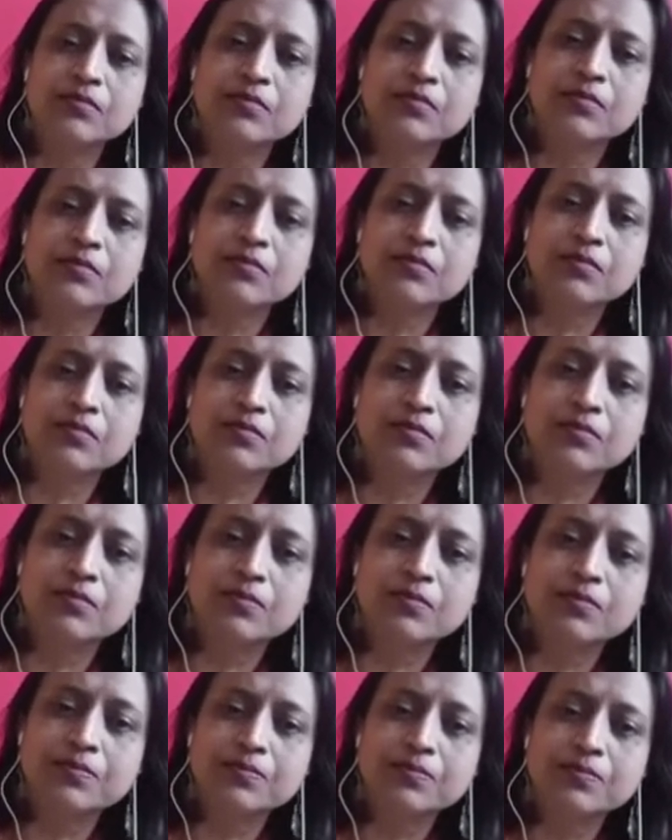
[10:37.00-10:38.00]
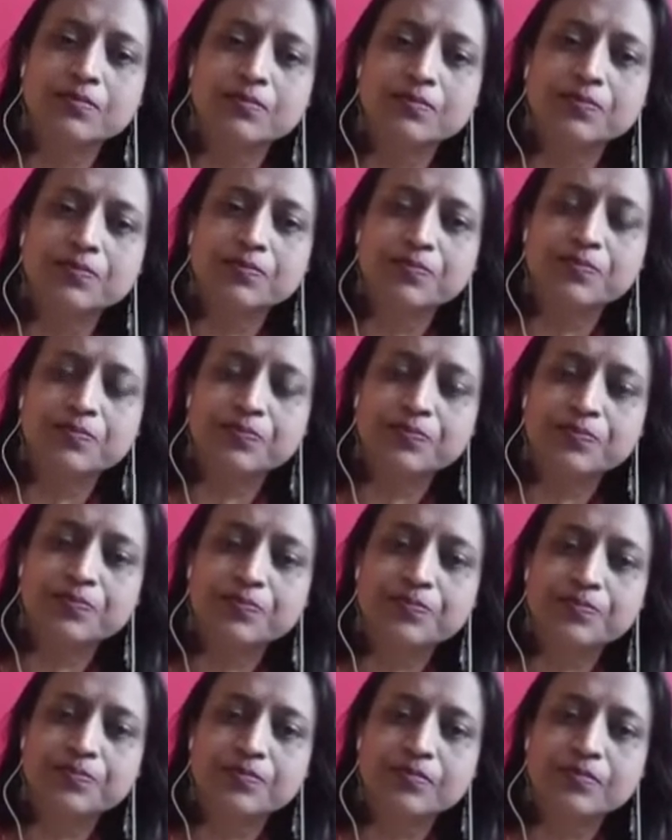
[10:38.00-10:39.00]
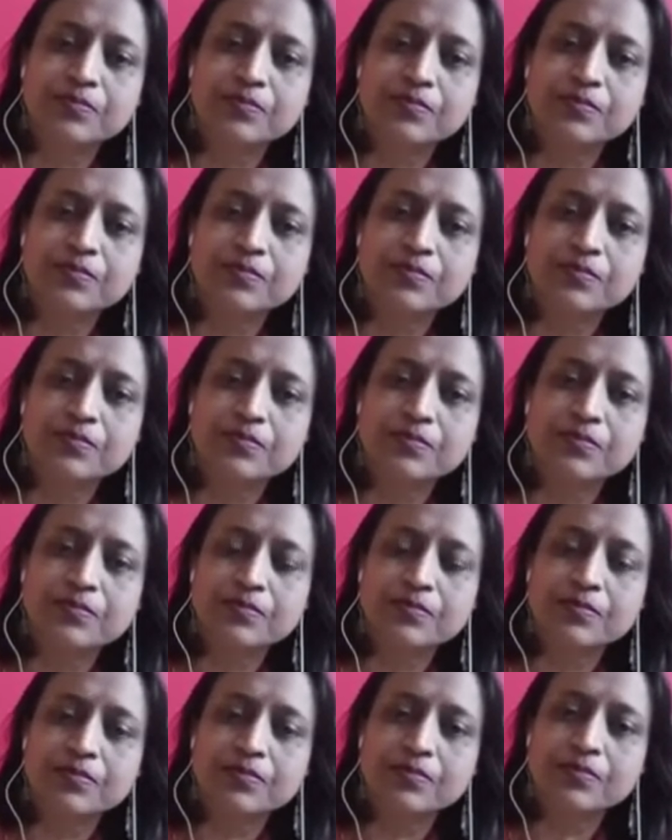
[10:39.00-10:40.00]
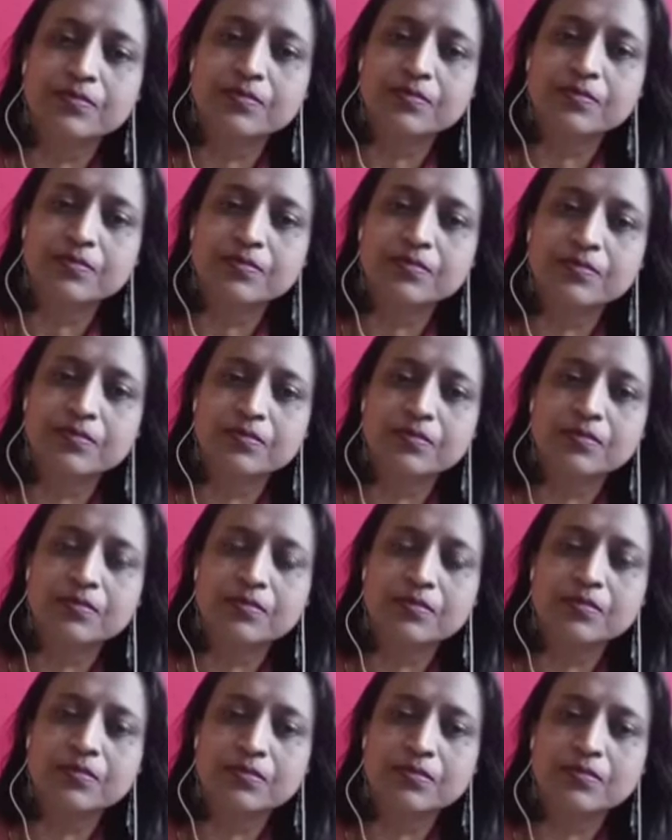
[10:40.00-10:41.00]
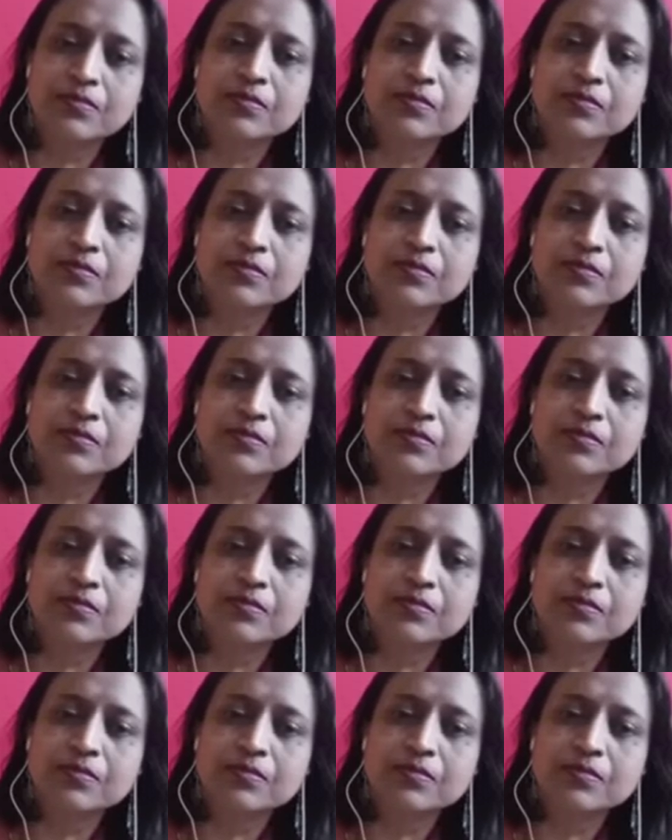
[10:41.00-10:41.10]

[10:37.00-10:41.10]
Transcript: No words are spoken by the person on screen.